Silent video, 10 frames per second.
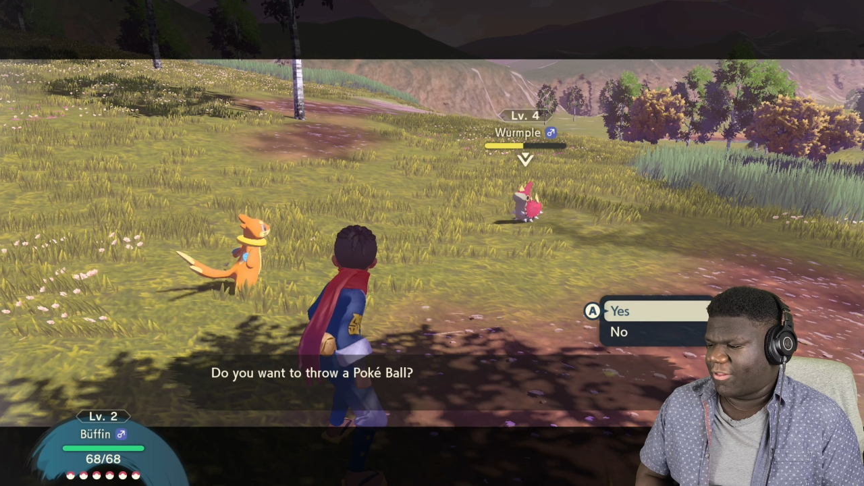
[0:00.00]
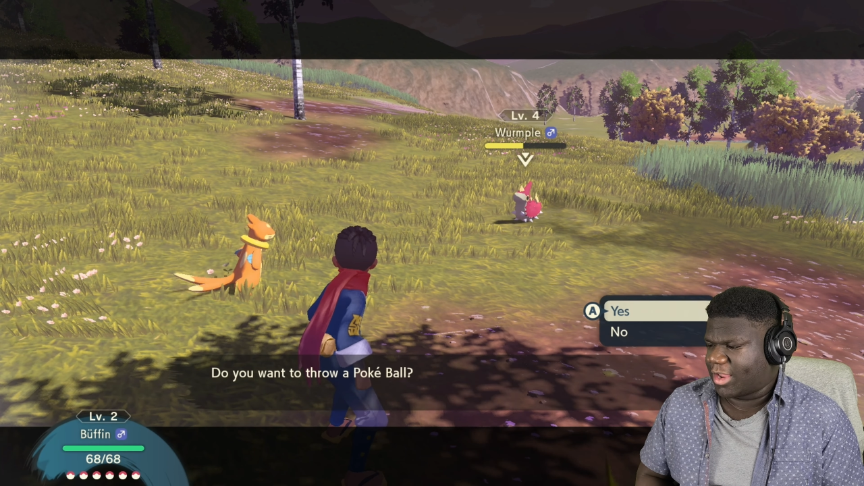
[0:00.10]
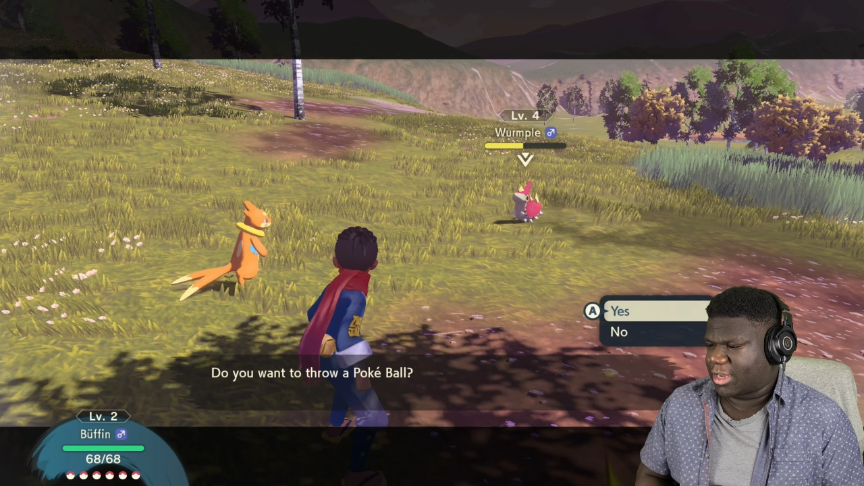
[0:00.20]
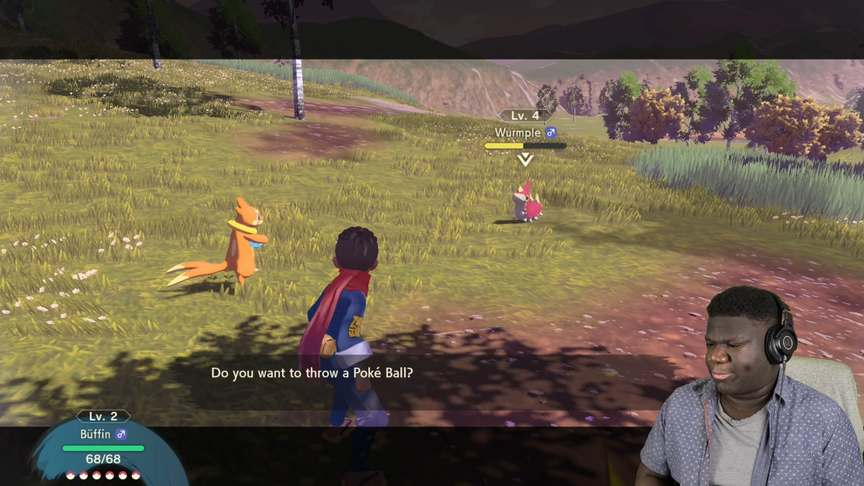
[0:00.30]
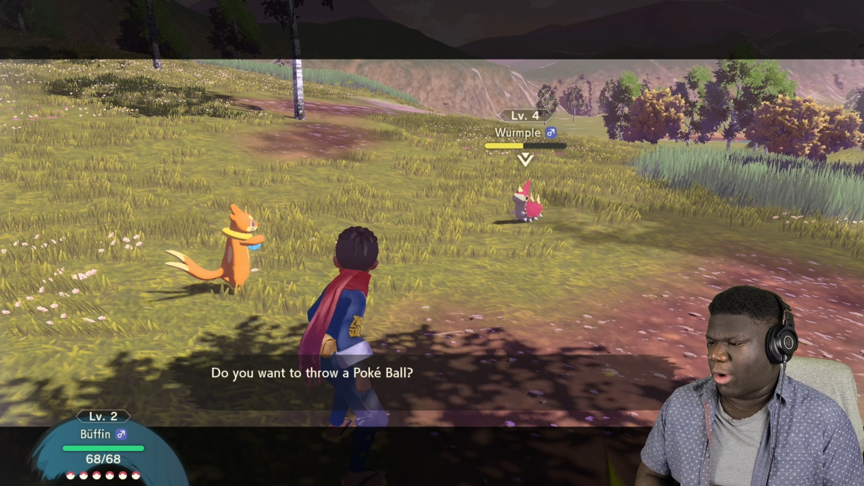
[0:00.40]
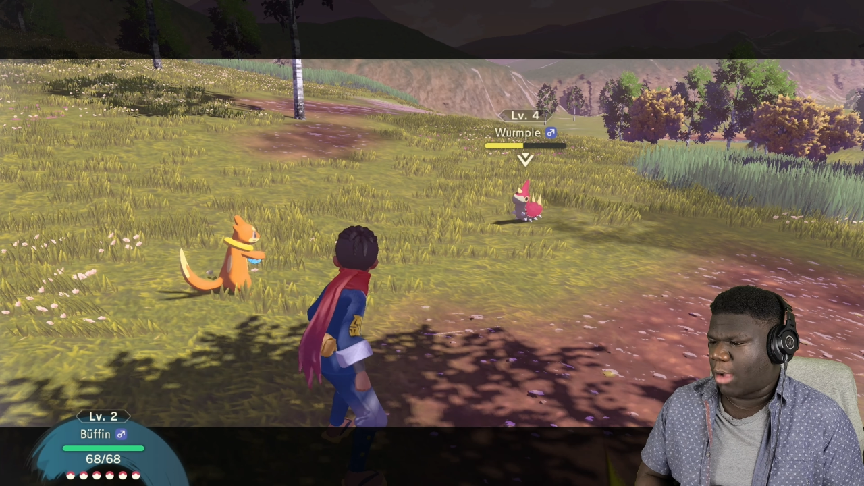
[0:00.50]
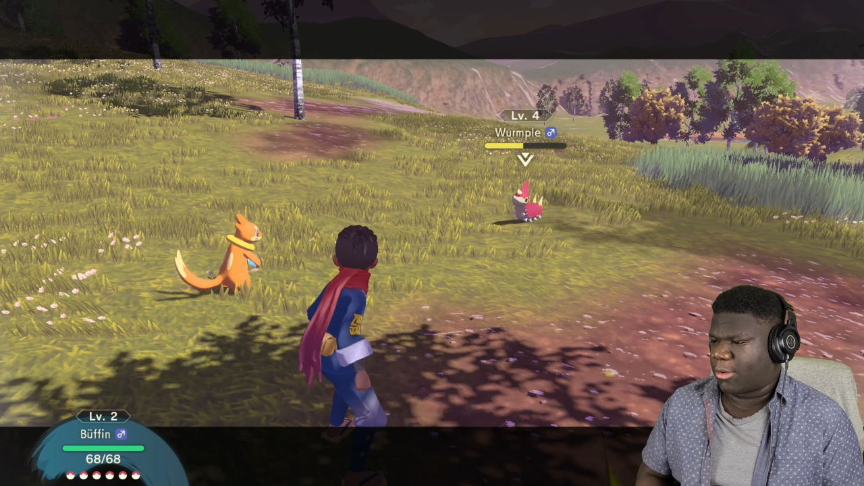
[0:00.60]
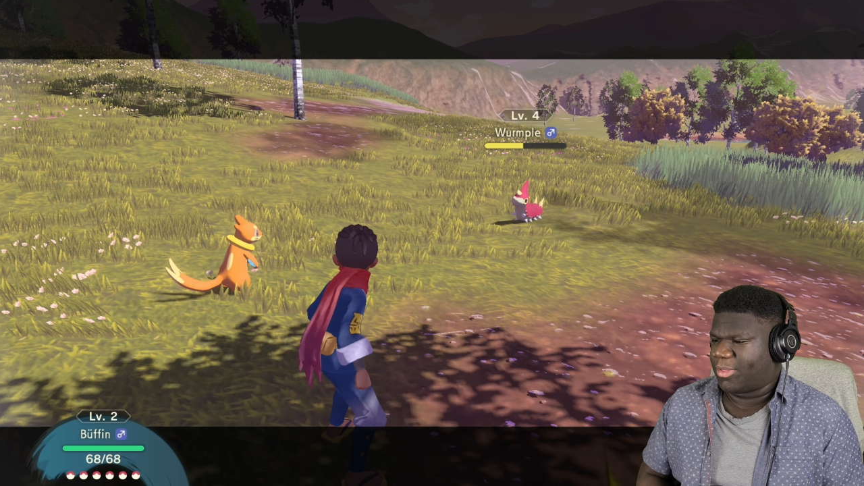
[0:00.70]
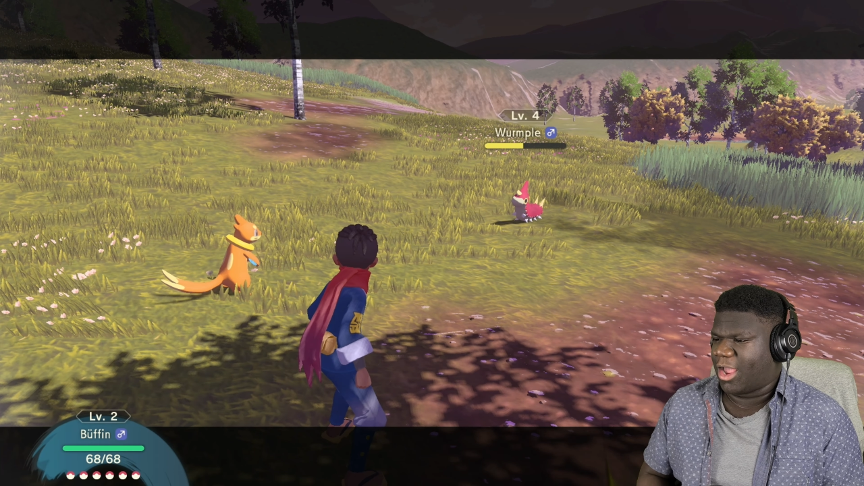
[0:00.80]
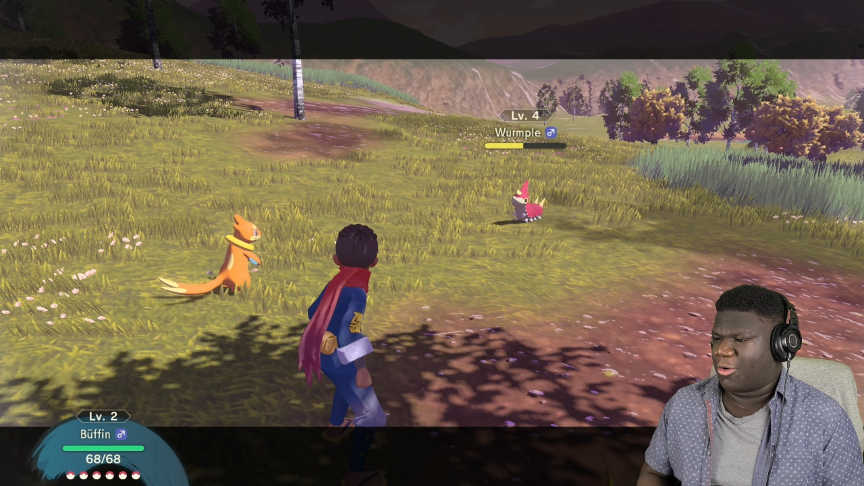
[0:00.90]
think it's
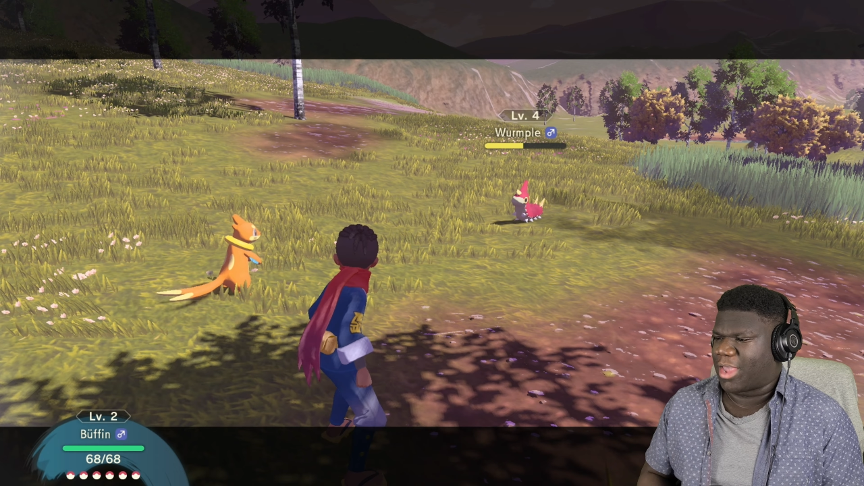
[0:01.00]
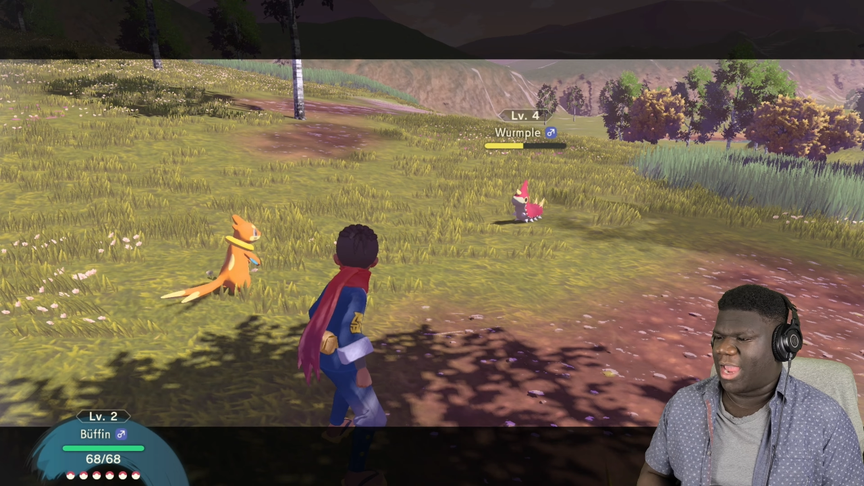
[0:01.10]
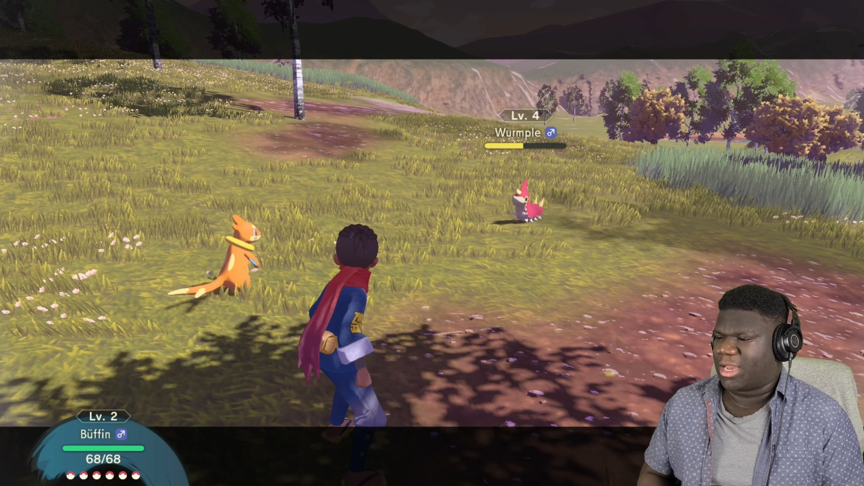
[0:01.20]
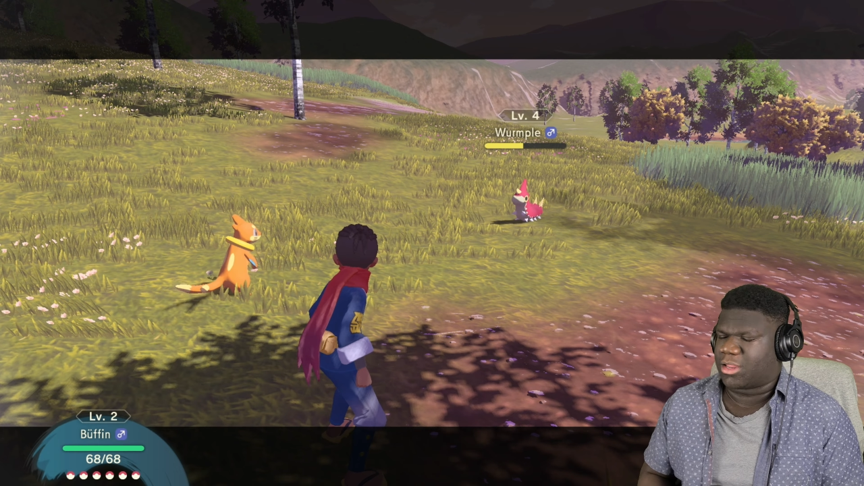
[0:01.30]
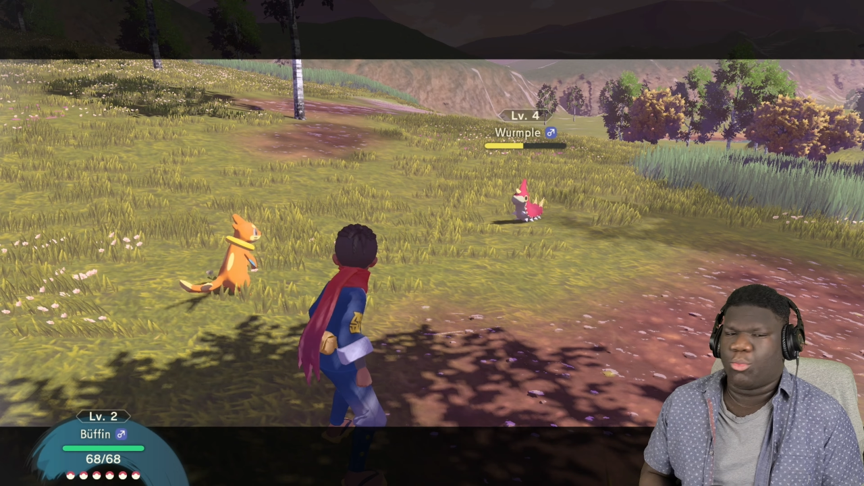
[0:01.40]
probably okay. It's